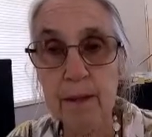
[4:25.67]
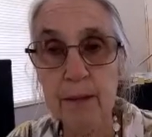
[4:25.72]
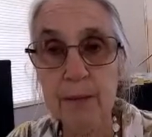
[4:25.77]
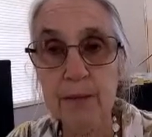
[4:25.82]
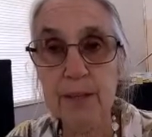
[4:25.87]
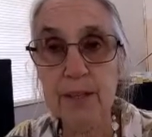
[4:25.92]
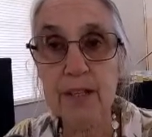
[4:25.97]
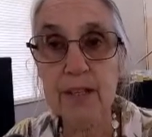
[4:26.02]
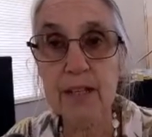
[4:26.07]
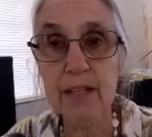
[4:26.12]

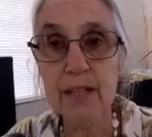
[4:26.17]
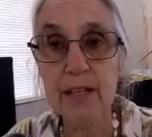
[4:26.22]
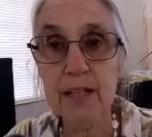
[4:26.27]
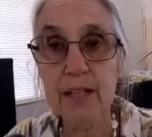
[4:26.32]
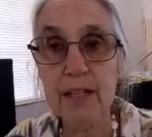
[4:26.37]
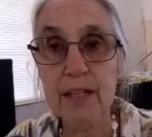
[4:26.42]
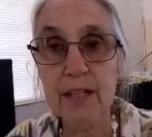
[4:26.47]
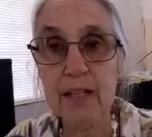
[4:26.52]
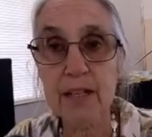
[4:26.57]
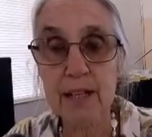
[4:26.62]
This
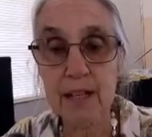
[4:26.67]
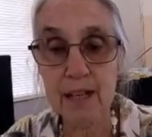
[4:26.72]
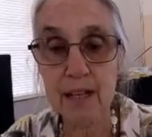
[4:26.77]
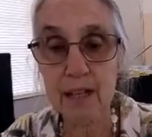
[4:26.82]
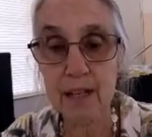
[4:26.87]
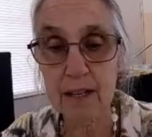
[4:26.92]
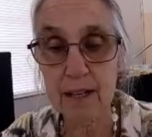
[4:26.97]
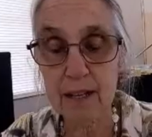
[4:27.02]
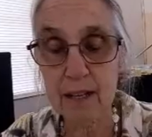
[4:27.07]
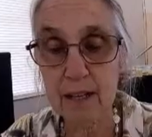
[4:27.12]
Easter,
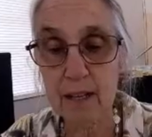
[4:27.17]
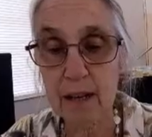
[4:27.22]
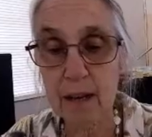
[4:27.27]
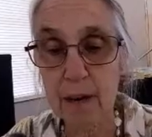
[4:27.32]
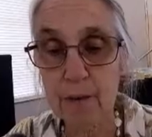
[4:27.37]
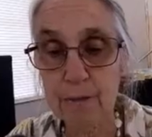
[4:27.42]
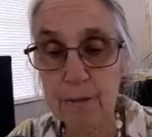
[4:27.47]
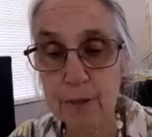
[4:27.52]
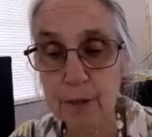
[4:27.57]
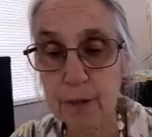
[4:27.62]
a
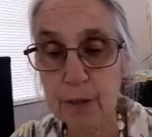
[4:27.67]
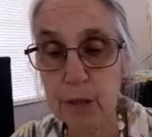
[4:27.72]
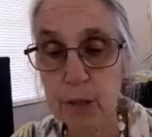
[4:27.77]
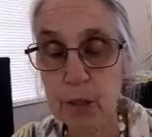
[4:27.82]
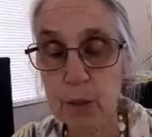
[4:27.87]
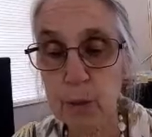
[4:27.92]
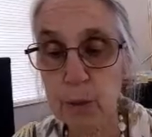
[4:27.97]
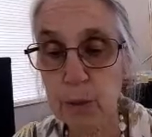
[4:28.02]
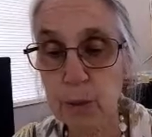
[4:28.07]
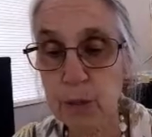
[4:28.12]

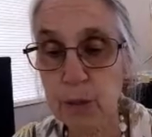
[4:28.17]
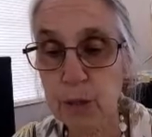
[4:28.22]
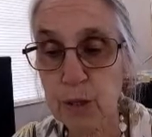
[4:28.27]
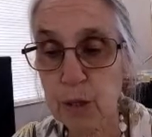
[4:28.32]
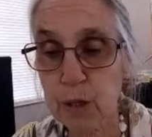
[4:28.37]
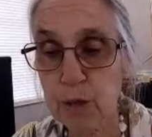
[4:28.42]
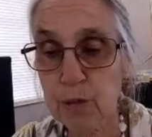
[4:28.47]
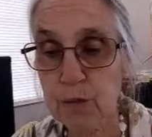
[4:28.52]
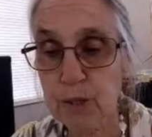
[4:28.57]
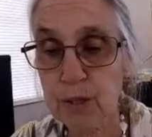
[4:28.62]
virtual
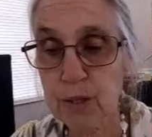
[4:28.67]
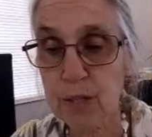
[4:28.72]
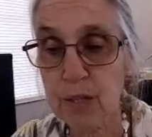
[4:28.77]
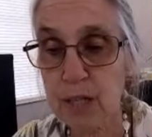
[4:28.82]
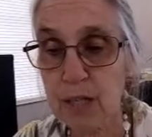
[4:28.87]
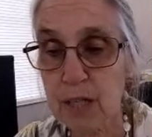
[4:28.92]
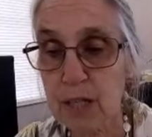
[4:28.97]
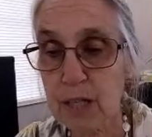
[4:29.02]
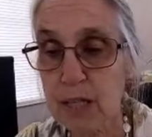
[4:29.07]
service